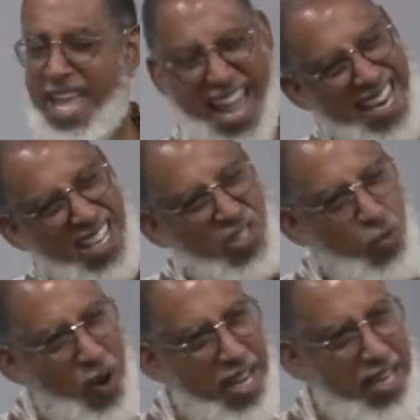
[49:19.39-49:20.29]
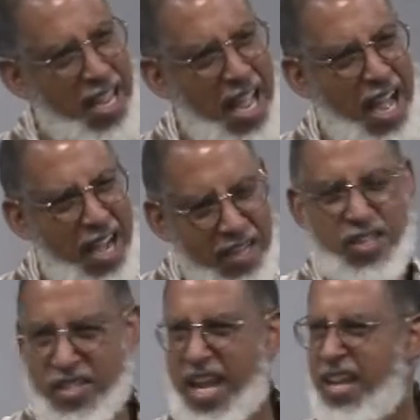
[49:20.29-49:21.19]
And that's the way
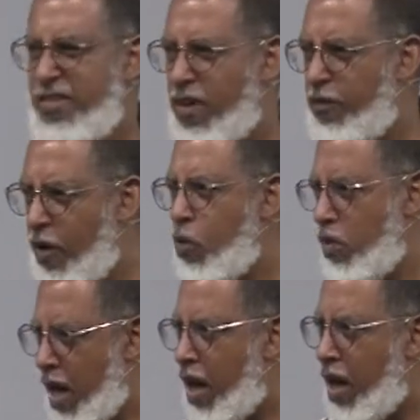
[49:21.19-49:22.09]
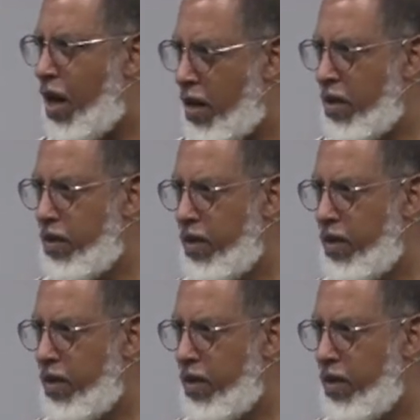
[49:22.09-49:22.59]
unsaved folk are.